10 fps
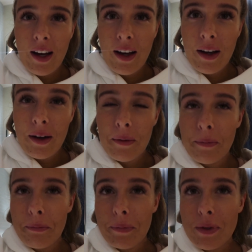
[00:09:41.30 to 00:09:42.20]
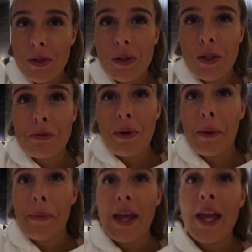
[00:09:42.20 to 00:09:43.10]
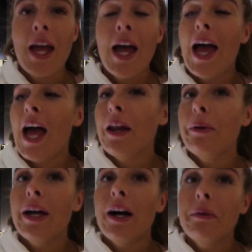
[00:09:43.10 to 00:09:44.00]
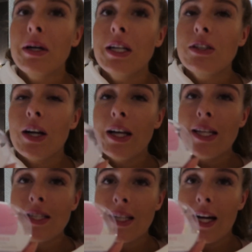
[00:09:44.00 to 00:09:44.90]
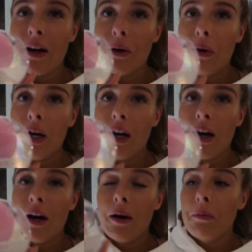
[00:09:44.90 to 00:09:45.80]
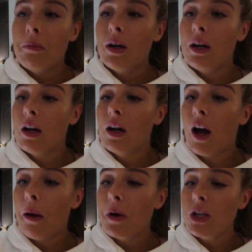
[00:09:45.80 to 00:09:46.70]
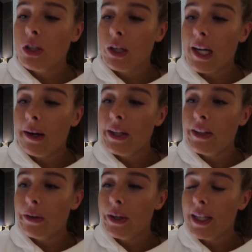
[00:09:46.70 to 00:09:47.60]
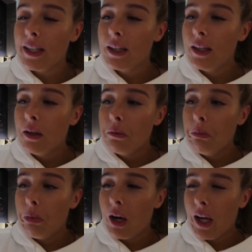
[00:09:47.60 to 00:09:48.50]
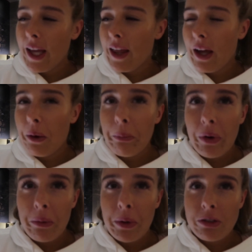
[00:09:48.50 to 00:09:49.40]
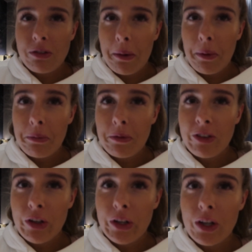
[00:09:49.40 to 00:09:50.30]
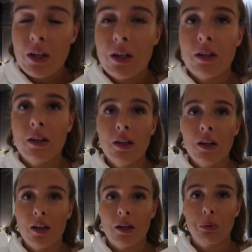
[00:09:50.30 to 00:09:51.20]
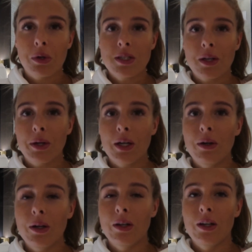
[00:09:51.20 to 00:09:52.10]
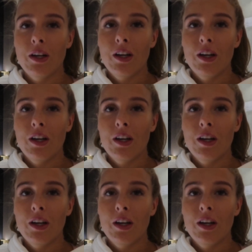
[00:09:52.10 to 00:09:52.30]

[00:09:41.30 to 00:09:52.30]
Thoughts about me. Anyway, I'm gonna try this now. I might show you how I do it, but yeah, that will pretty much wrap up the vlog. Ugh, what is going on?